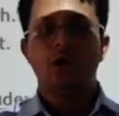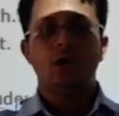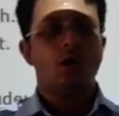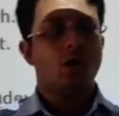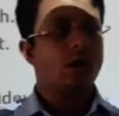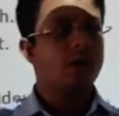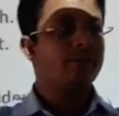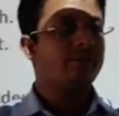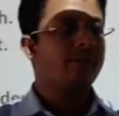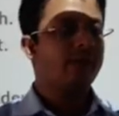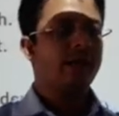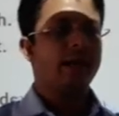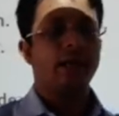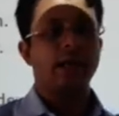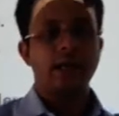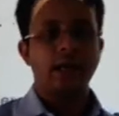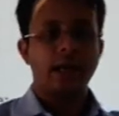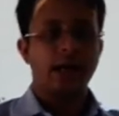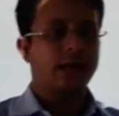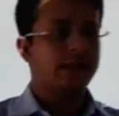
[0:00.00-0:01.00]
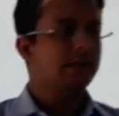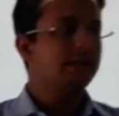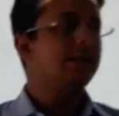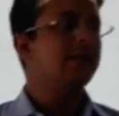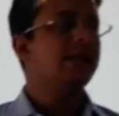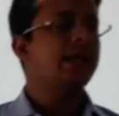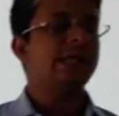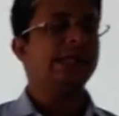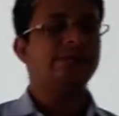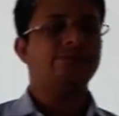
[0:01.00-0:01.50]
Or if another
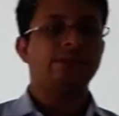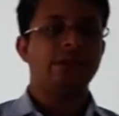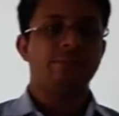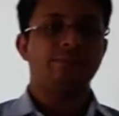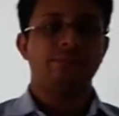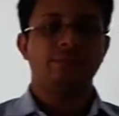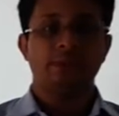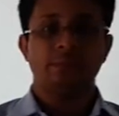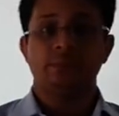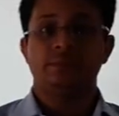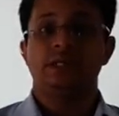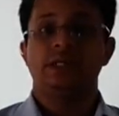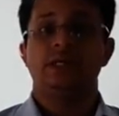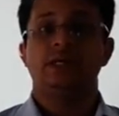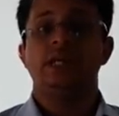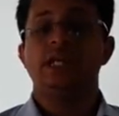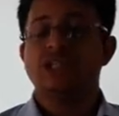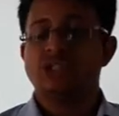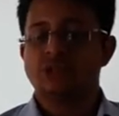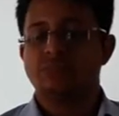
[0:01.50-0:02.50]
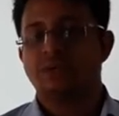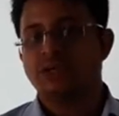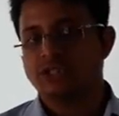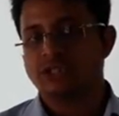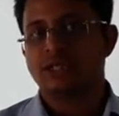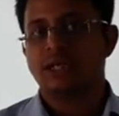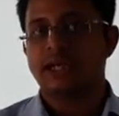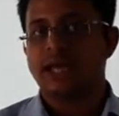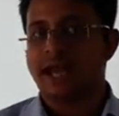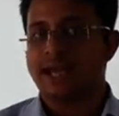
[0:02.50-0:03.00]
hand, if a rich
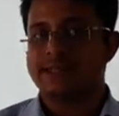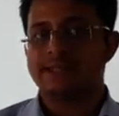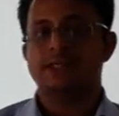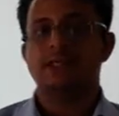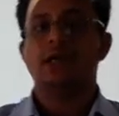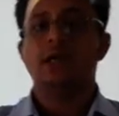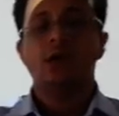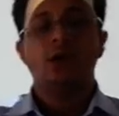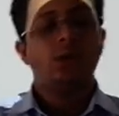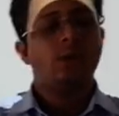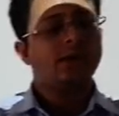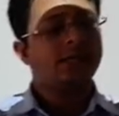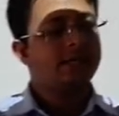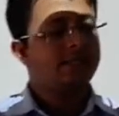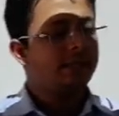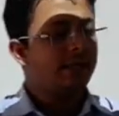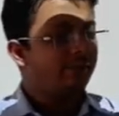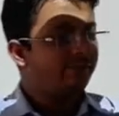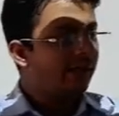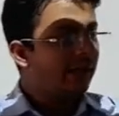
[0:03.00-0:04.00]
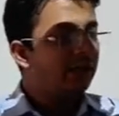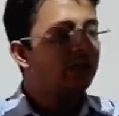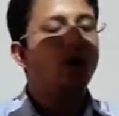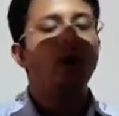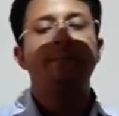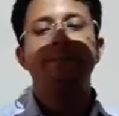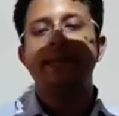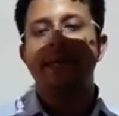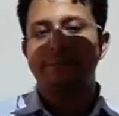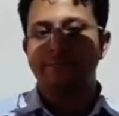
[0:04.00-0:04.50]
person dies, what is the value
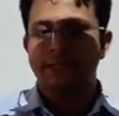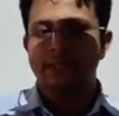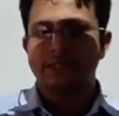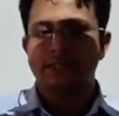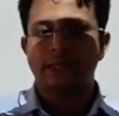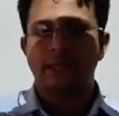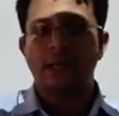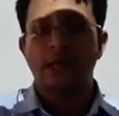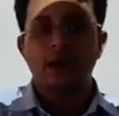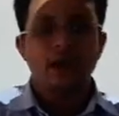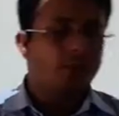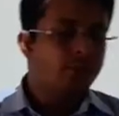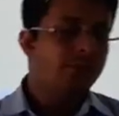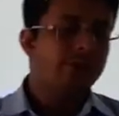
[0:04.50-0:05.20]
of that person? We